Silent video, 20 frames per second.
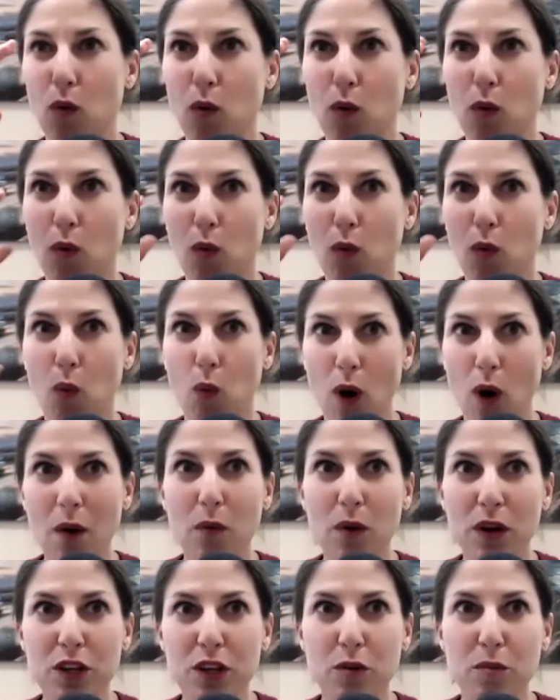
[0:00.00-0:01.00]
what
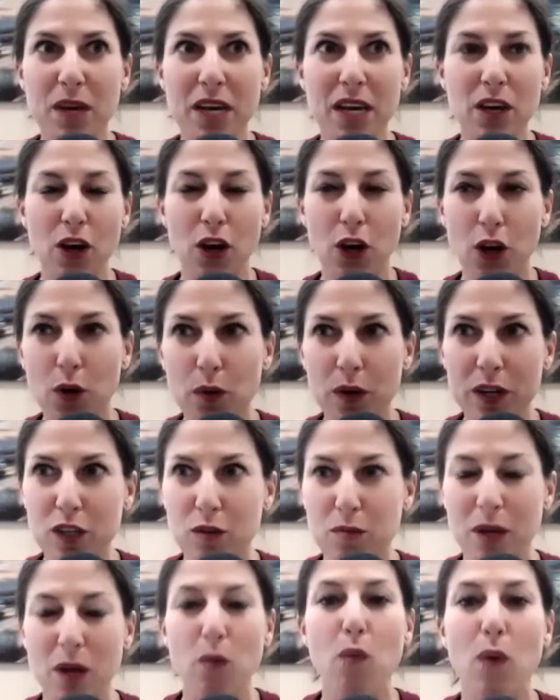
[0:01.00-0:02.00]
would you be? Who would you
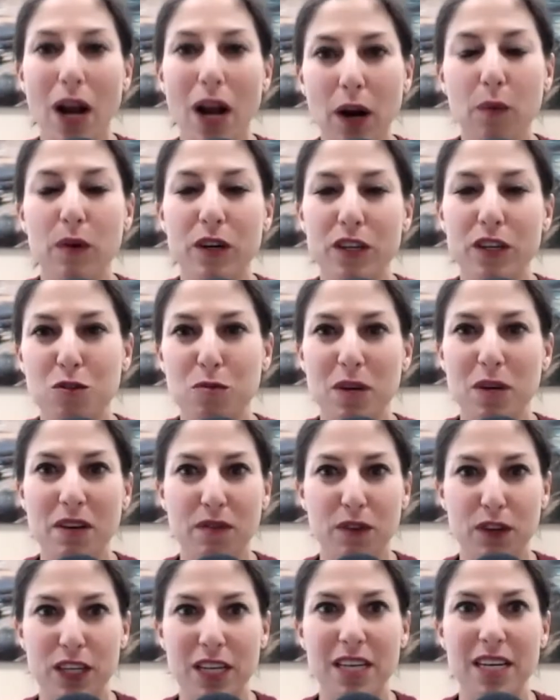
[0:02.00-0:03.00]
be? Where would you be if
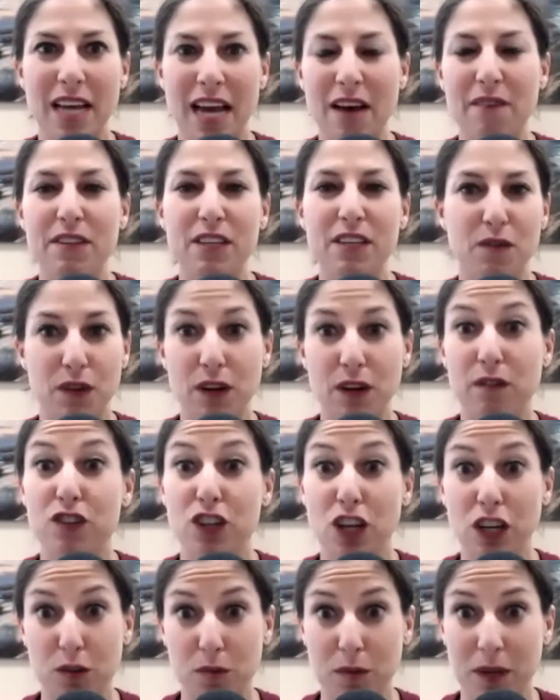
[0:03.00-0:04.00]
you didn't have this fear of
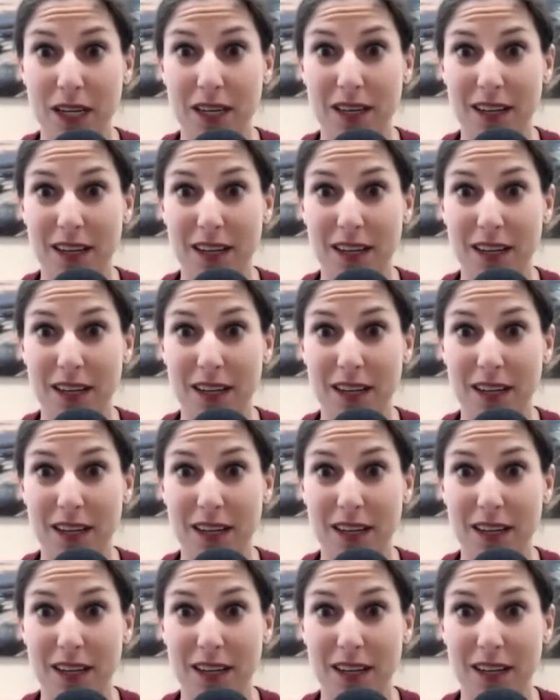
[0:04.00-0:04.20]
judgment?